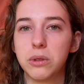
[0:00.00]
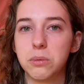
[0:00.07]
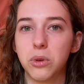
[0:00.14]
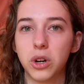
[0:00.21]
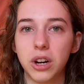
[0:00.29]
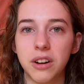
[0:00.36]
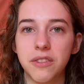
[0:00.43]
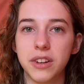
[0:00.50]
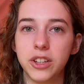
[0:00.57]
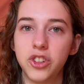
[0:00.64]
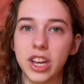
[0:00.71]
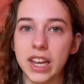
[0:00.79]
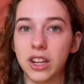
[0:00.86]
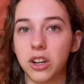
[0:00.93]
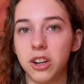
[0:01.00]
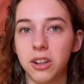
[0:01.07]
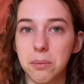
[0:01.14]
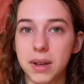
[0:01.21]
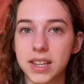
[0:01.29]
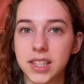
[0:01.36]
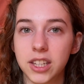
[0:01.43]
more of a channeled
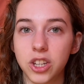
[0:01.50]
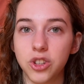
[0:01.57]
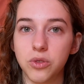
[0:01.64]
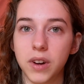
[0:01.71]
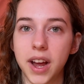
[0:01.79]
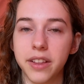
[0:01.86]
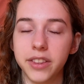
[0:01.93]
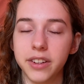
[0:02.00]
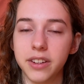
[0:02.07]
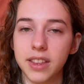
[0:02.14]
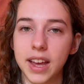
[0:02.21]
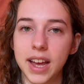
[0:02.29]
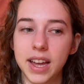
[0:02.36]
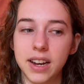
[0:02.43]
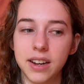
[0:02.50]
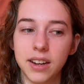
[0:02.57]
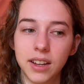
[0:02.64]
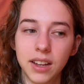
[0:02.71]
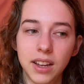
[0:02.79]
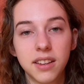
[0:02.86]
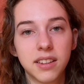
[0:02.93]
message rather than
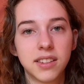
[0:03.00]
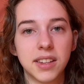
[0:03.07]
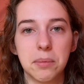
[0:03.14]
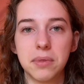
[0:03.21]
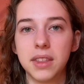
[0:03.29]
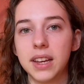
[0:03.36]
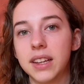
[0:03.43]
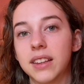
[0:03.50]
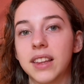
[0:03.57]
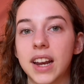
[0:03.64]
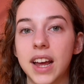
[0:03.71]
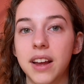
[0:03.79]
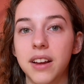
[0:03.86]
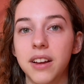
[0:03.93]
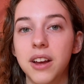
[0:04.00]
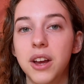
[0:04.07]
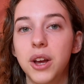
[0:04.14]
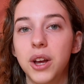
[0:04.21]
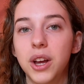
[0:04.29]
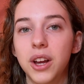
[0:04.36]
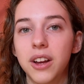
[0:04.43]
something that I
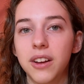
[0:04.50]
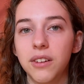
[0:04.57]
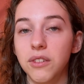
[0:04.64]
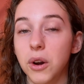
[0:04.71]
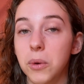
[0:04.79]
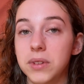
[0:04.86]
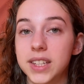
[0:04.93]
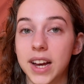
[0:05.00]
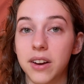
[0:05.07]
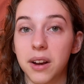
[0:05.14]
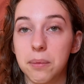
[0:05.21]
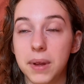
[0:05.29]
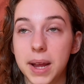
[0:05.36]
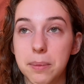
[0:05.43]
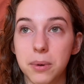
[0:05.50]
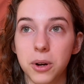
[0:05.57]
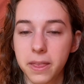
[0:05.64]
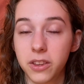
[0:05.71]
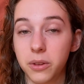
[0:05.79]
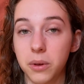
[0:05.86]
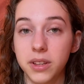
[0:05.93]
wrote down on paper.
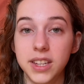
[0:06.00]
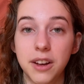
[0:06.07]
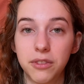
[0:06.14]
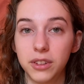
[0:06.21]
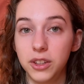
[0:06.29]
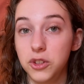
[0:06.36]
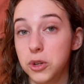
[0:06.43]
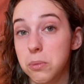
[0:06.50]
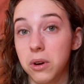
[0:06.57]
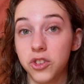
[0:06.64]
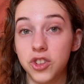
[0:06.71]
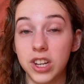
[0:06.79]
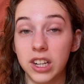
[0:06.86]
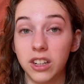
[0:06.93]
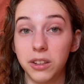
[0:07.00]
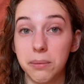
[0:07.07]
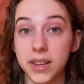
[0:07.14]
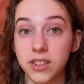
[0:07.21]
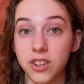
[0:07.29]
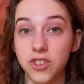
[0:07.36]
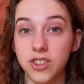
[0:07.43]
So I'll definitely do more channeled
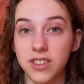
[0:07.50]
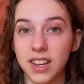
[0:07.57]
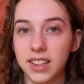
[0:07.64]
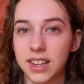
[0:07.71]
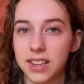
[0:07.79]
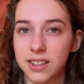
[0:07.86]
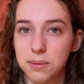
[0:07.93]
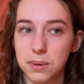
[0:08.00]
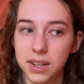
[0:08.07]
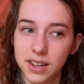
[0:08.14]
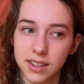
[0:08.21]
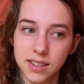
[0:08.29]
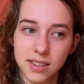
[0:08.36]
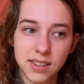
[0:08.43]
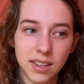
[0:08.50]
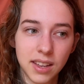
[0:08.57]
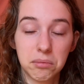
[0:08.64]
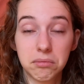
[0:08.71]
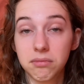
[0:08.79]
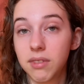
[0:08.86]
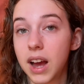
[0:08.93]
messages like this because
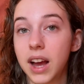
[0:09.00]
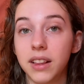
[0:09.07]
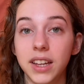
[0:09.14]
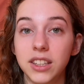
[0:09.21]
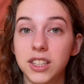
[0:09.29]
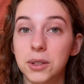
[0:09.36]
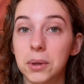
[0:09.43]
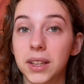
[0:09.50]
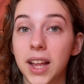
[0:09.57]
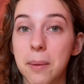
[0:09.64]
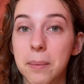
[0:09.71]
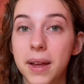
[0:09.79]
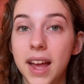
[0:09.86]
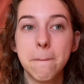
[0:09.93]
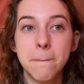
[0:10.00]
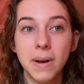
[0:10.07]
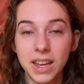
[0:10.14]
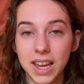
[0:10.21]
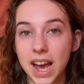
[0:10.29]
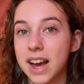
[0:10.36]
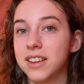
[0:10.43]
I like doing them. But
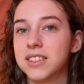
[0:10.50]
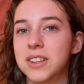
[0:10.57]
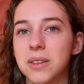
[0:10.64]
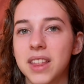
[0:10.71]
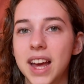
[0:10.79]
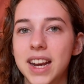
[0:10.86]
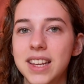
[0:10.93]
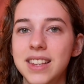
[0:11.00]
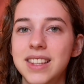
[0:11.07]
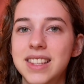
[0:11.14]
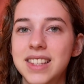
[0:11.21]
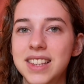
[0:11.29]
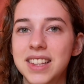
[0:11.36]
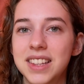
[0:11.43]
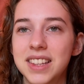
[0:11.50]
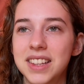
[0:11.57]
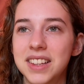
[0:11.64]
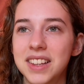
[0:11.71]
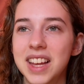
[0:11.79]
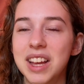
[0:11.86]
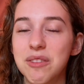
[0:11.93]
yeah, so that is
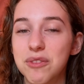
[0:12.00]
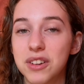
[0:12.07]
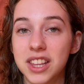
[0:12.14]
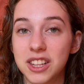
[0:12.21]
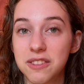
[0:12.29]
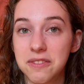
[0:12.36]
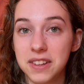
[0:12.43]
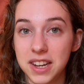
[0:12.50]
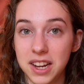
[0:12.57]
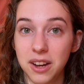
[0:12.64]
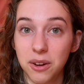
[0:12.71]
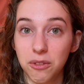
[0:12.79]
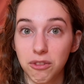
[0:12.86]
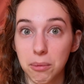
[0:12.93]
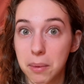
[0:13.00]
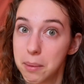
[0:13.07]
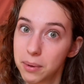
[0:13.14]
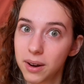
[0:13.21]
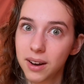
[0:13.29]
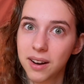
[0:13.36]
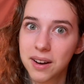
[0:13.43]
it for this video.
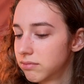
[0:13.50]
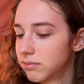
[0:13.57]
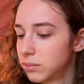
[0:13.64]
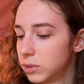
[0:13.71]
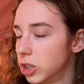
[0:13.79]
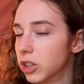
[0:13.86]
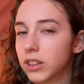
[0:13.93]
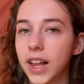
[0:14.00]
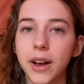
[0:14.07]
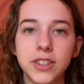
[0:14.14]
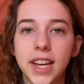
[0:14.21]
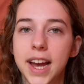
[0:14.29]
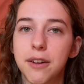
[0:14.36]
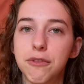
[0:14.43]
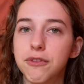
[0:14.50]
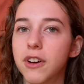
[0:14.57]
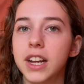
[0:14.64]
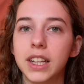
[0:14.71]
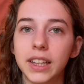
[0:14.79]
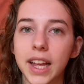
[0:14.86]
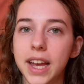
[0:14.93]
Remember, you're allowed to have fun
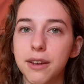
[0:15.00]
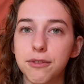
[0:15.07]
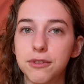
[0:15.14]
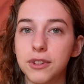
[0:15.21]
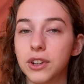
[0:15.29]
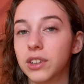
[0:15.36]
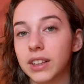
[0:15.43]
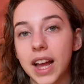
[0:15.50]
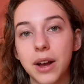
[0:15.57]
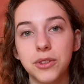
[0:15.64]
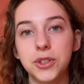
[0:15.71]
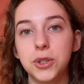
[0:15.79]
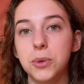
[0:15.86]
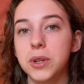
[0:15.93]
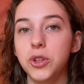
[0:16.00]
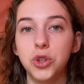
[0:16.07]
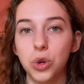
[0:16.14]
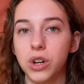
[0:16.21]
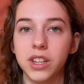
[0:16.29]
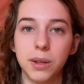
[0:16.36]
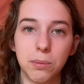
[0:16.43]
in life. You're allowed to
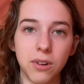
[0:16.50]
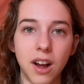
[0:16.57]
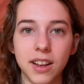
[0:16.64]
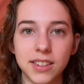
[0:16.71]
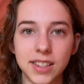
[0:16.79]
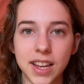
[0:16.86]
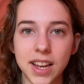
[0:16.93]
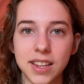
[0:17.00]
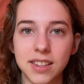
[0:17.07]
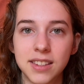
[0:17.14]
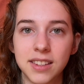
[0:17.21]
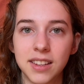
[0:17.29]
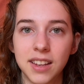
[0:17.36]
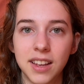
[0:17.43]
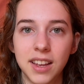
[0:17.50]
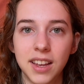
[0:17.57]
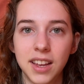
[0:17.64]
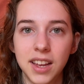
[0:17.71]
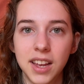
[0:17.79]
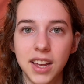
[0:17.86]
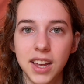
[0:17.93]
enjoy the process.
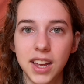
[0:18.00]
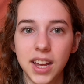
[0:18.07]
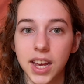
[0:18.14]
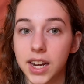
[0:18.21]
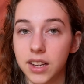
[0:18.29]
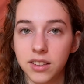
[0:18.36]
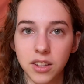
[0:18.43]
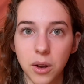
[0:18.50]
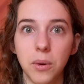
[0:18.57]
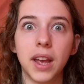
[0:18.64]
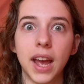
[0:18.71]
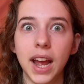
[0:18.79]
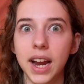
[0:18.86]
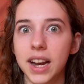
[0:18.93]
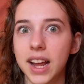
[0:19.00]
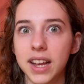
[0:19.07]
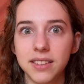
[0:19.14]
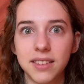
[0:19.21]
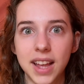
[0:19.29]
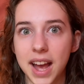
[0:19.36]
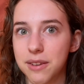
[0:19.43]
And it's okay to
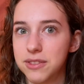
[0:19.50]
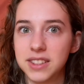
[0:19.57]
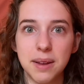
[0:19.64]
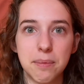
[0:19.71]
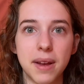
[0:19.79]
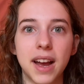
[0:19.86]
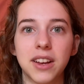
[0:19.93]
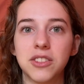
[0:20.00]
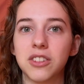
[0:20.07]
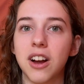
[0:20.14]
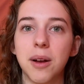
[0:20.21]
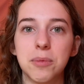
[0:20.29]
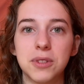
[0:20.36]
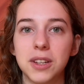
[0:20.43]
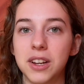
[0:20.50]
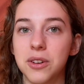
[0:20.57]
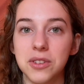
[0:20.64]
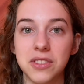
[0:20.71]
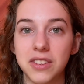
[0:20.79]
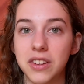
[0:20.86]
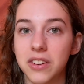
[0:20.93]
have setbacks or
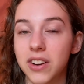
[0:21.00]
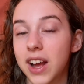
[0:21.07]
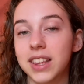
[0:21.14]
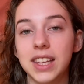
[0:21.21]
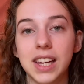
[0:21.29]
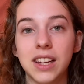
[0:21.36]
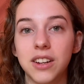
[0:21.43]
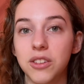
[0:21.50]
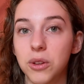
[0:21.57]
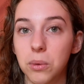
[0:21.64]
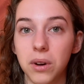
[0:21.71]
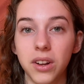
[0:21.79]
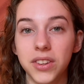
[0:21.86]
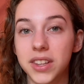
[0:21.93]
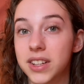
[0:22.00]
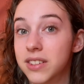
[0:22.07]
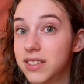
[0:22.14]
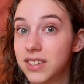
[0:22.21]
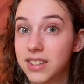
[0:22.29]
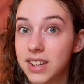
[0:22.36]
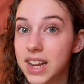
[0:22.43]
obstacles. They're not the end of the world,
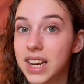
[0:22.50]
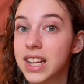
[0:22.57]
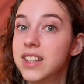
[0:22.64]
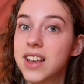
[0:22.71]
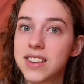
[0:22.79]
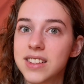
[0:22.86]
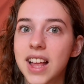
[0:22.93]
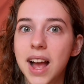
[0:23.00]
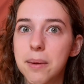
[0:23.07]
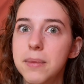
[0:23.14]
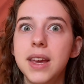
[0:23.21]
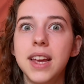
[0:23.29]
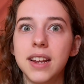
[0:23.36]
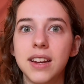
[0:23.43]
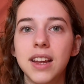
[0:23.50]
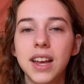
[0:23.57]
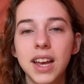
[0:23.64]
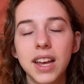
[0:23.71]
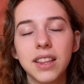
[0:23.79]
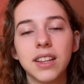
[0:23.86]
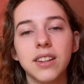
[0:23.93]
and it does not mean
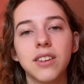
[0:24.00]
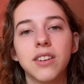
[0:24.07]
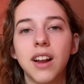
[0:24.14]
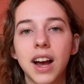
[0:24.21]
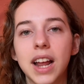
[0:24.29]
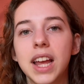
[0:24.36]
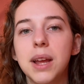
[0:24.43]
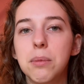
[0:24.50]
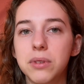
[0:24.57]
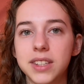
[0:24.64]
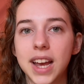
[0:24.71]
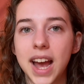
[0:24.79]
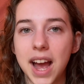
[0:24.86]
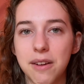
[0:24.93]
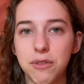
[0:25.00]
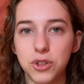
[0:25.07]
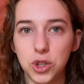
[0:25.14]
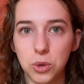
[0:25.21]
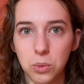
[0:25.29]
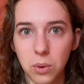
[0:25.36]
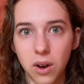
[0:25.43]
that you're not able to have
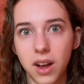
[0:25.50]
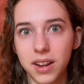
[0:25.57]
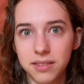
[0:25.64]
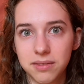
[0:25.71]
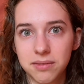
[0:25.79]
what you want.